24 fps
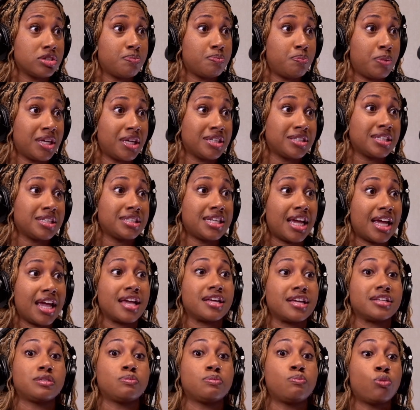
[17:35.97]
because it
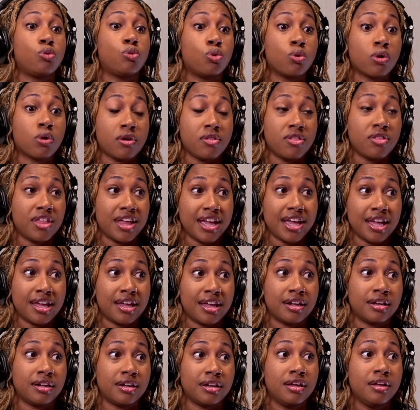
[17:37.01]
takes more
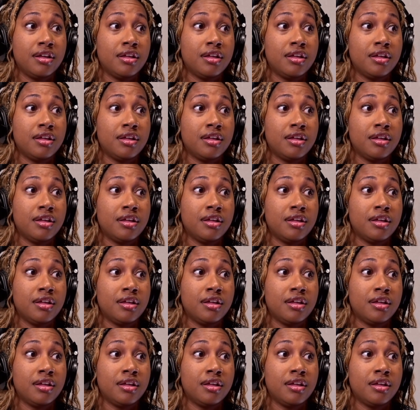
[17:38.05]
than